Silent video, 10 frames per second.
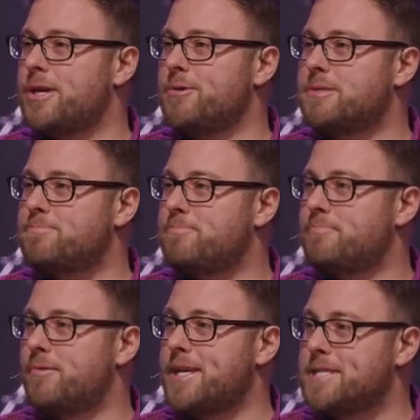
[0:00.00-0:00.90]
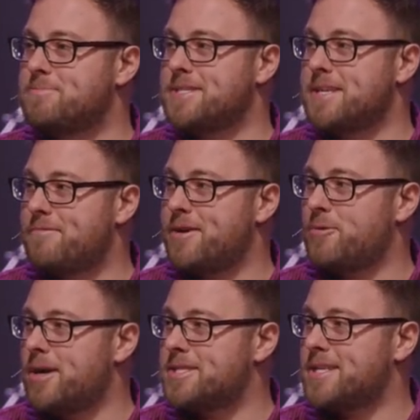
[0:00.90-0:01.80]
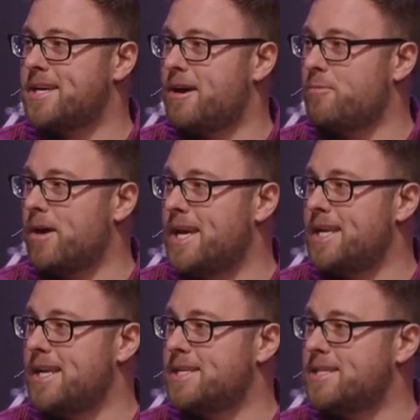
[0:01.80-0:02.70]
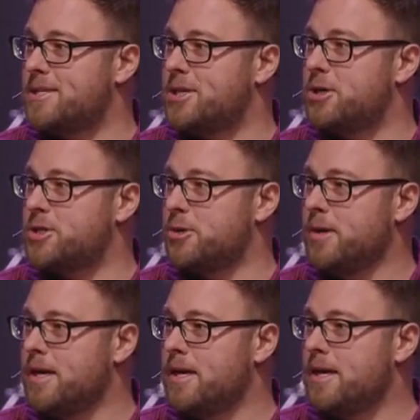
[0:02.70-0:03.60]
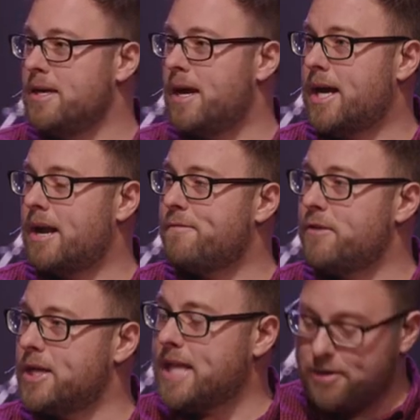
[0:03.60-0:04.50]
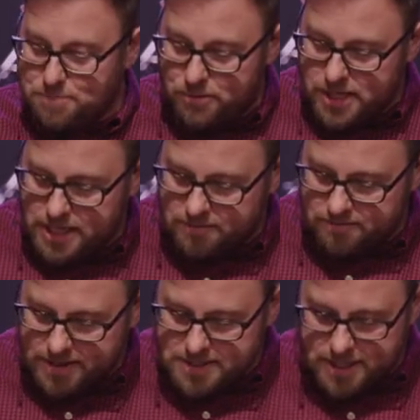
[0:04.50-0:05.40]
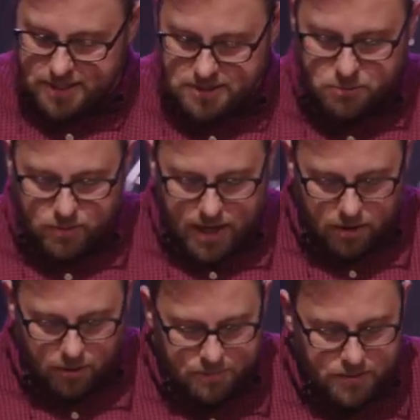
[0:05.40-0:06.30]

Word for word: It was pretty specific, wasn't it, on what he needed to do. So I kind of feel like that was pretty convincing as well.